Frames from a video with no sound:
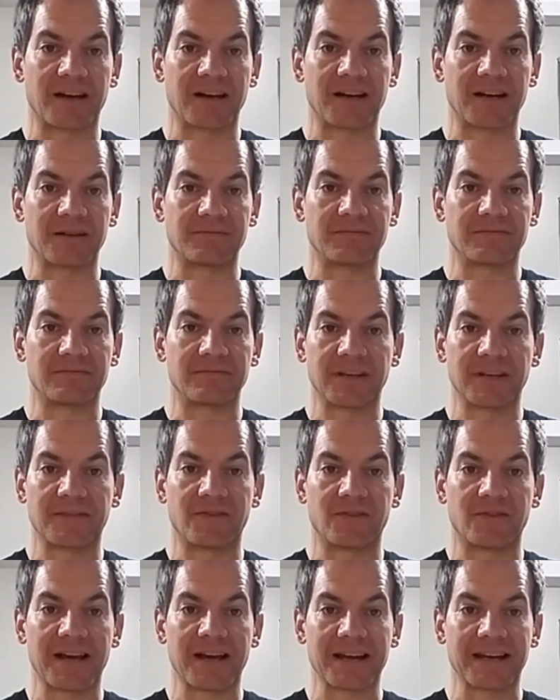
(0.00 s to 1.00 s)
Um,
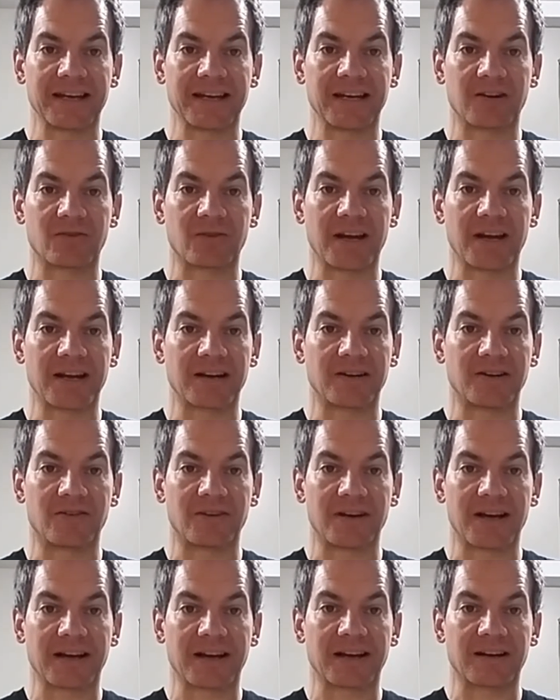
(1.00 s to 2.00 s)
if you're not eating right,
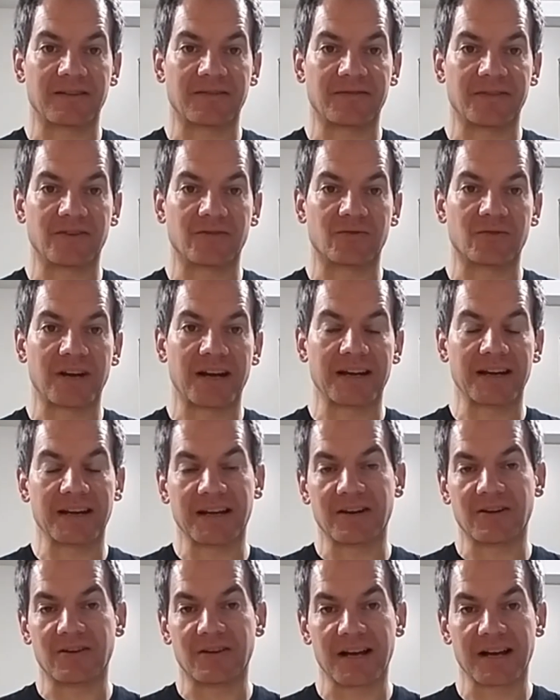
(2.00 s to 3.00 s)
you're not going to feel right,
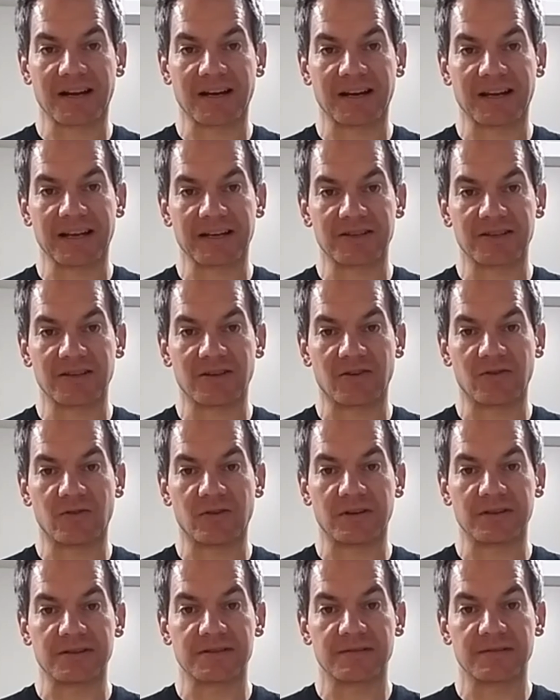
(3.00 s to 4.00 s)
and you're not going to get to your
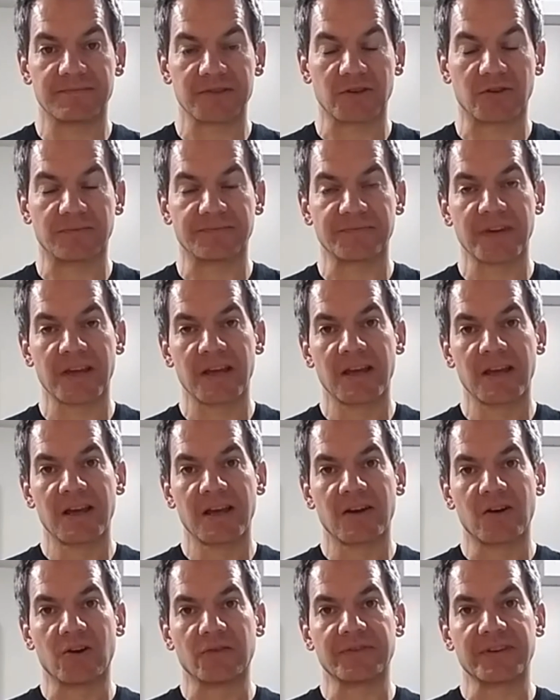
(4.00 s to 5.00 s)
goals. So
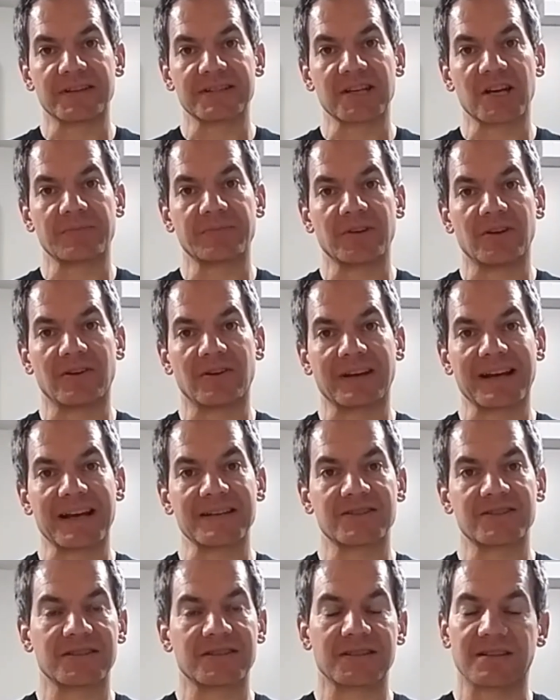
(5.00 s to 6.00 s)
hopefully this helped you out,
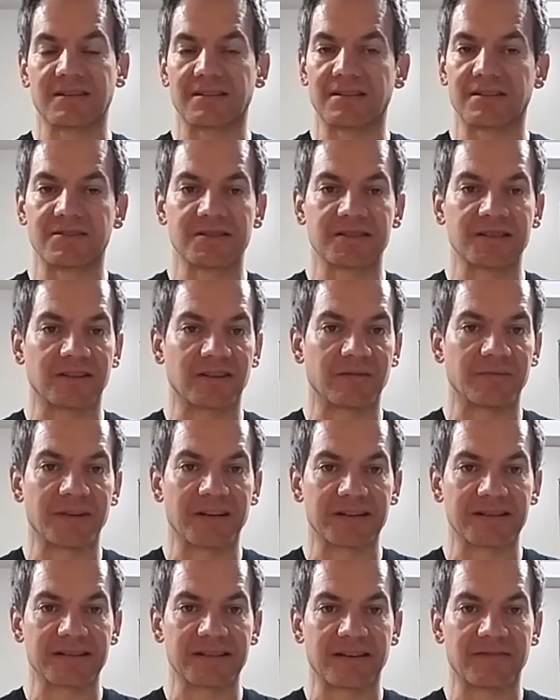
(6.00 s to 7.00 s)
guys. Just just a little
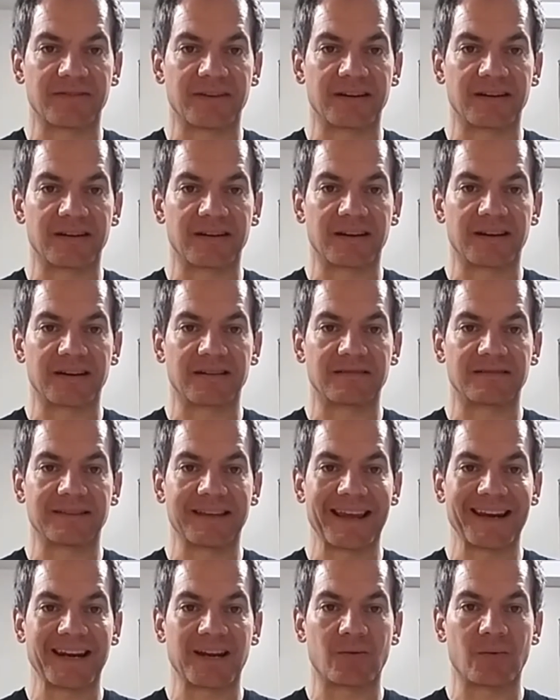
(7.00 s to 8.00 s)
bit of stuff on on
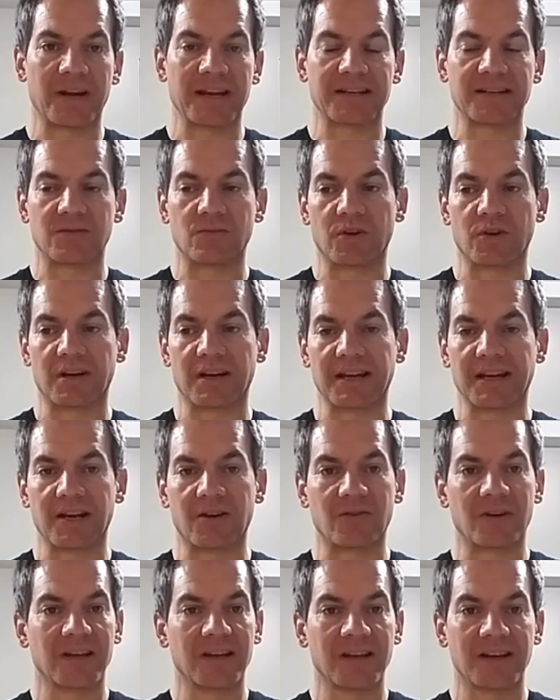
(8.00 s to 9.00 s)
gaining weight and working
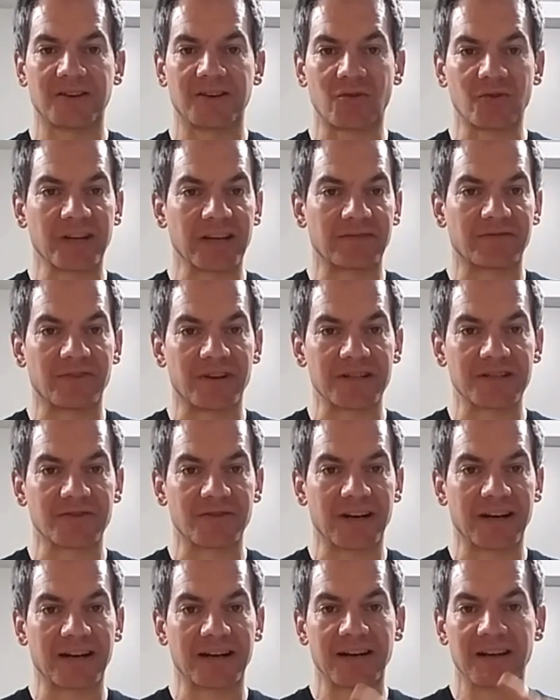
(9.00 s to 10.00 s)
out. Don't get
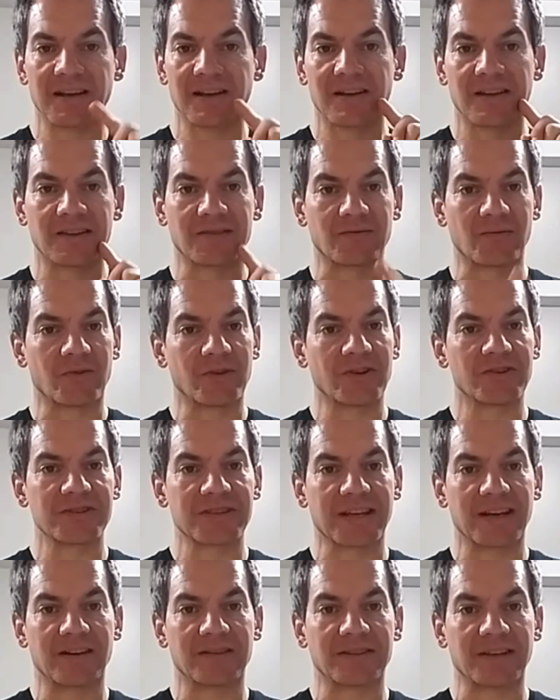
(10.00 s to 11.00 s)
frustrated. Throw your
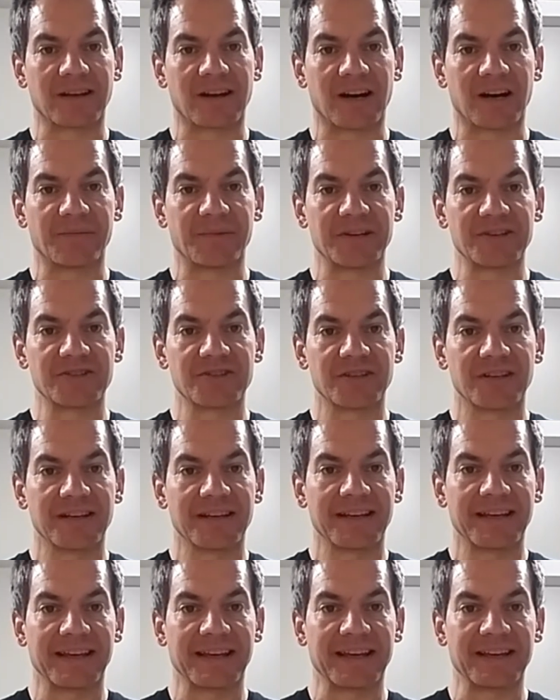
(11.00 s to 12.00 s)
scale in the garbage
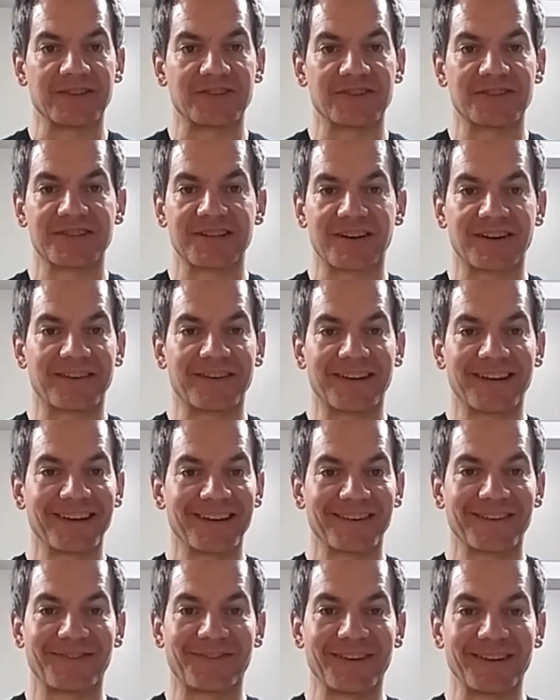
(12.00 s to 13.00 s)
and just start
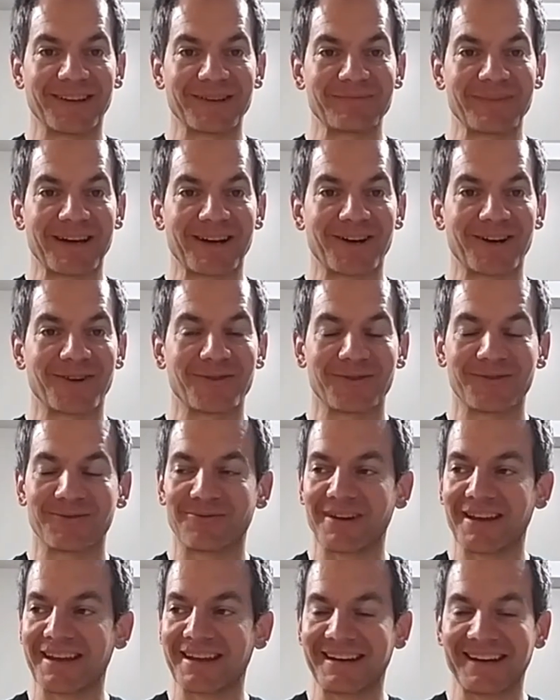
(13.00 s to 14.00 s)
feeling better
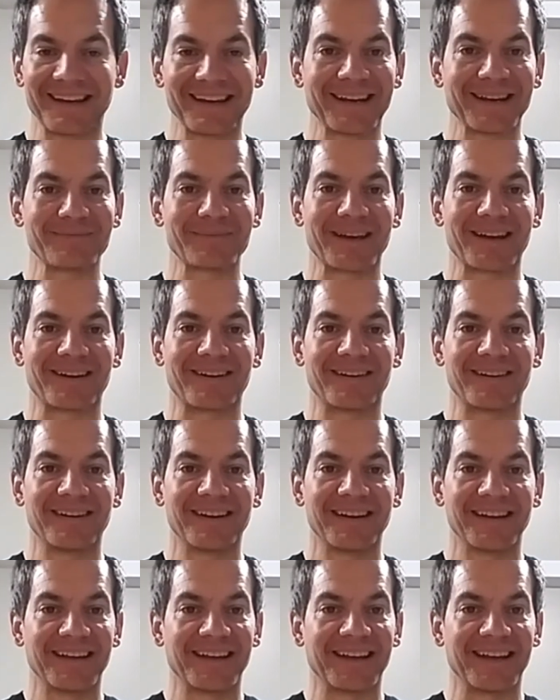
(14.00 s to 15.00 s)
and eating
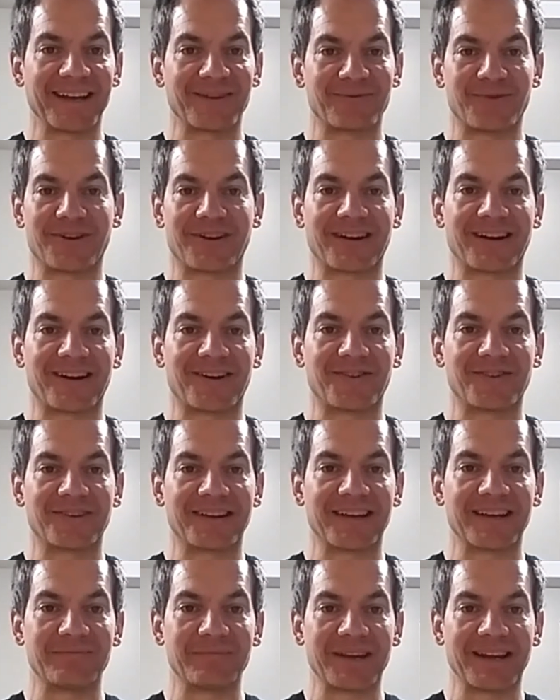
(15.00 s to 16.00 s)
better and working
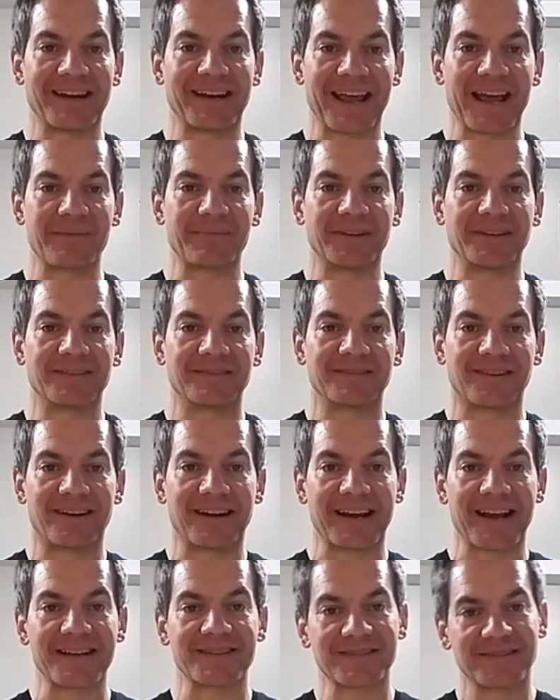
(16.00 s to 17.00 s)
out and being happy. All
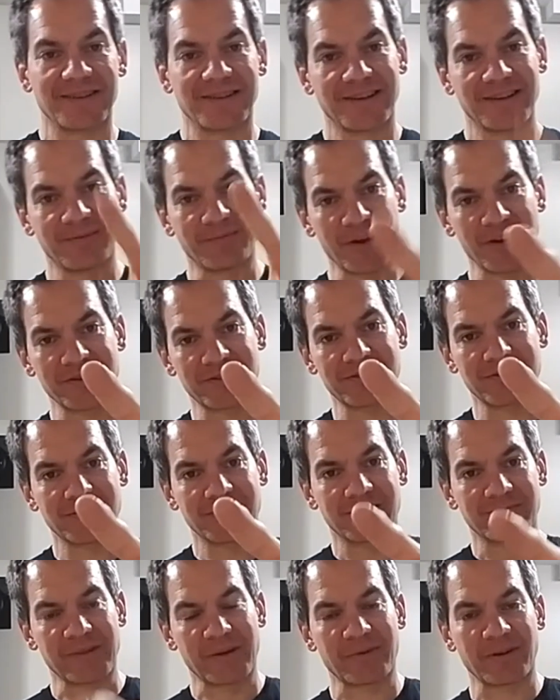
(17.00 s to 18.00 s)
right, guys, peace.
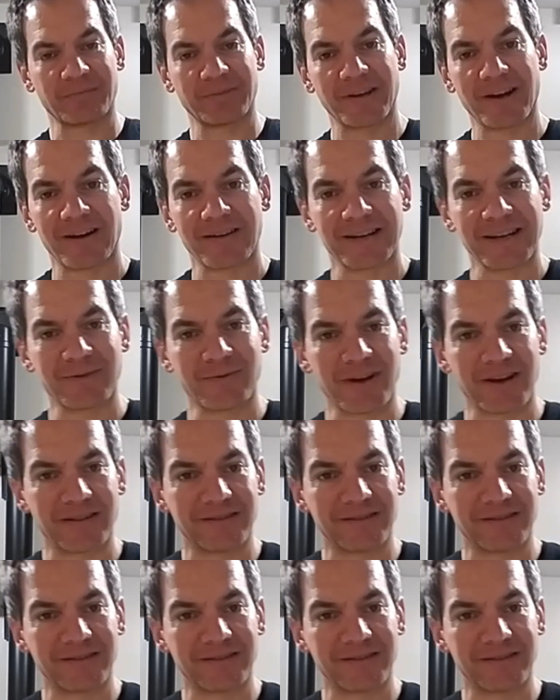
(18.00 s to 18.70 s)
Remember to play hard and eat